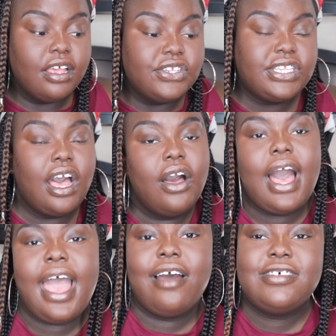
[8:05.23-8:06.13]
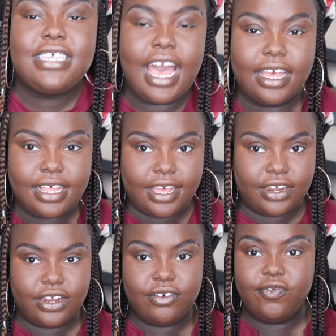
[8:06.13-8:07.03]
So I have this
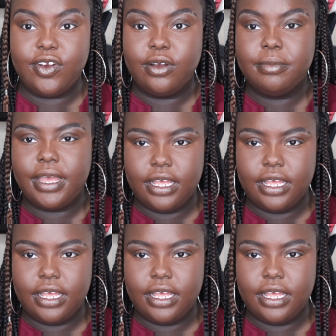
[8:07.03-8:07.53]
highlighter from